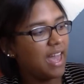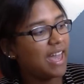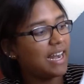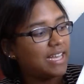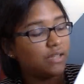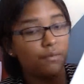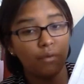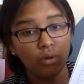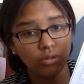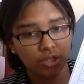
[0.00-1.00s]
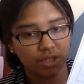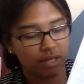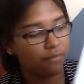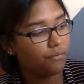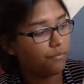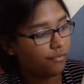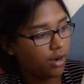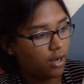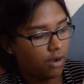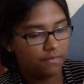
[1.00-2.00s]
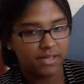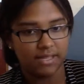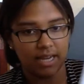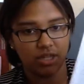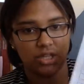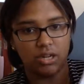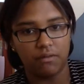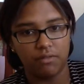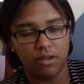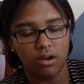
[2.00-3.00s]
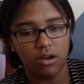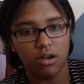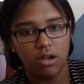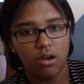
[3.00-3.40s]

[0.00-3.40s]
It has folders in front of the section of the